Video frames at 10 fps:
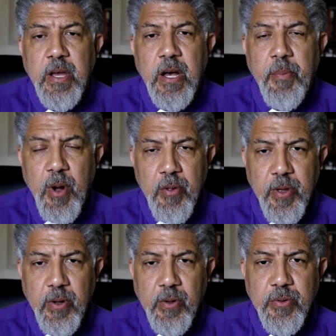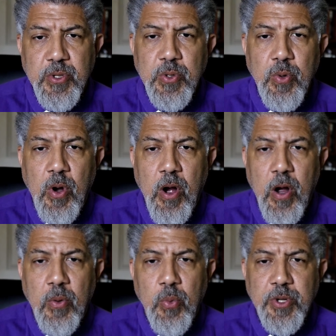among those who
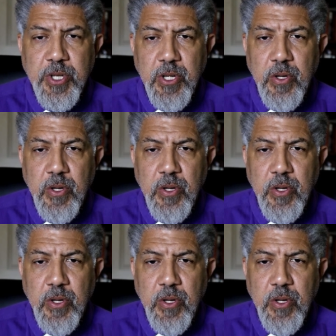are wishing